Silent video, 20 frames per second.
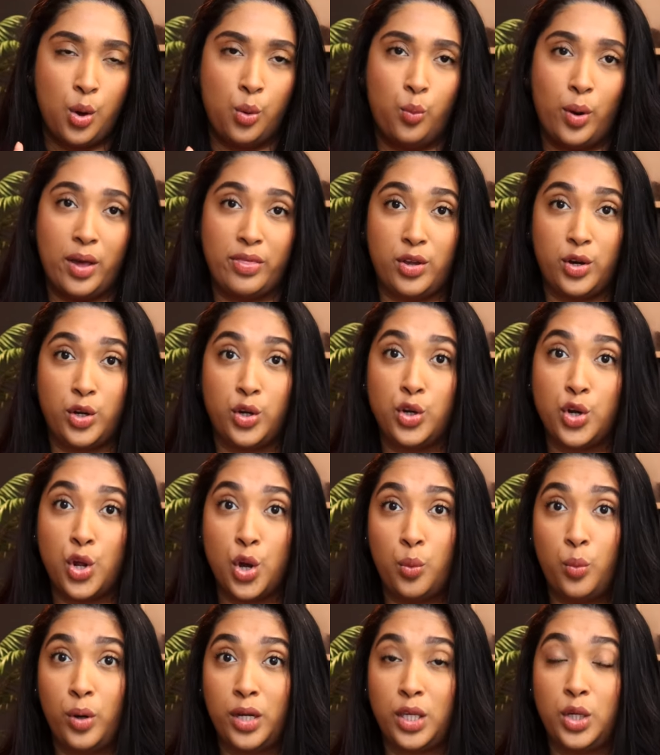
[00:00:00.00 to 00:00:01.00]
whether you
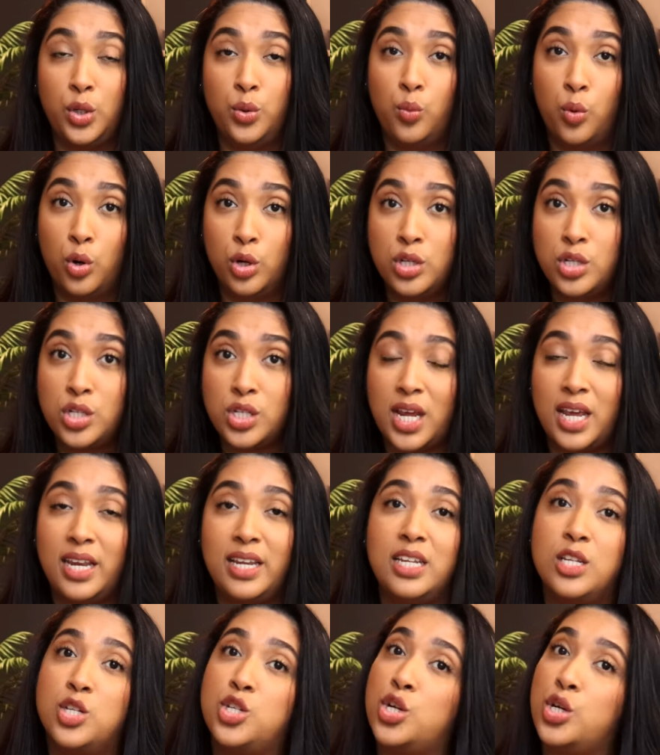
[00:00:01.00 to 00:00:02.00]
know what you want,
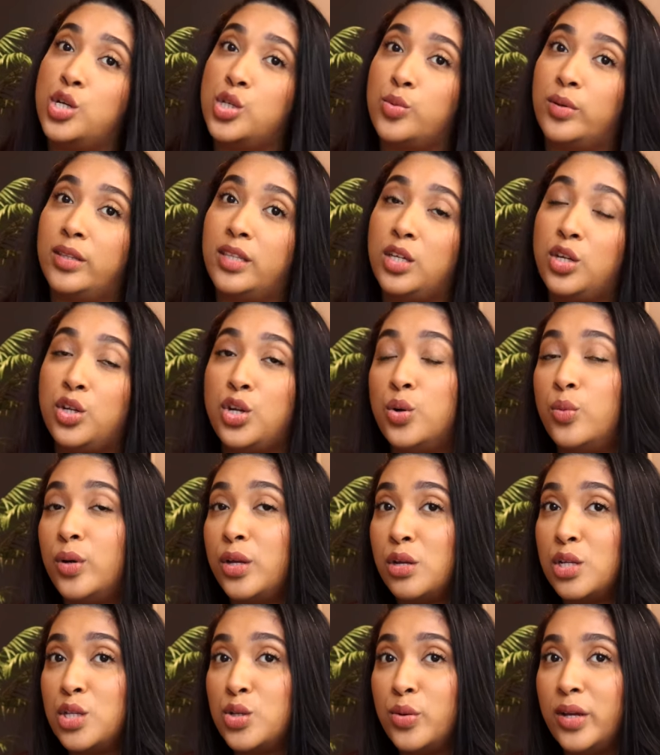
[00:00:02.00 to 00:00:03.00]
and it shows whether you know
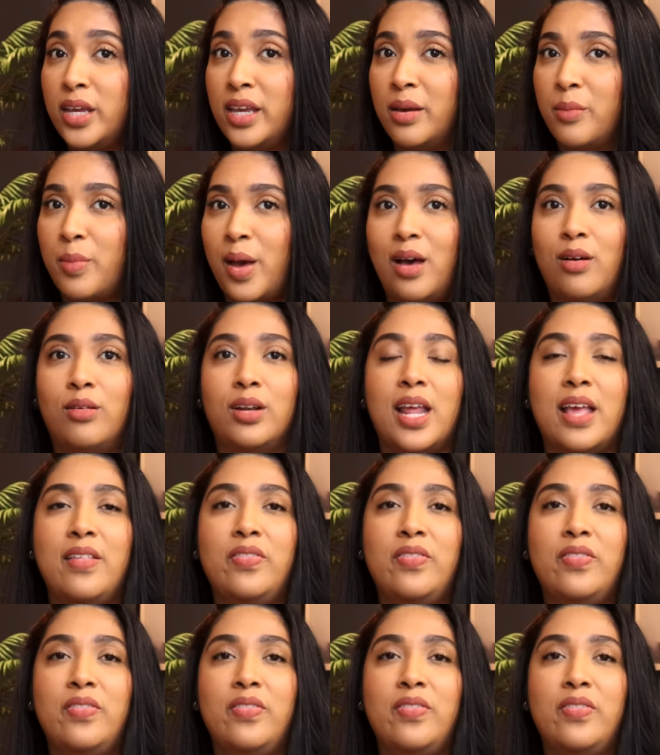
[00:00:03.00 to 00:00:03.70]
what you're talking about.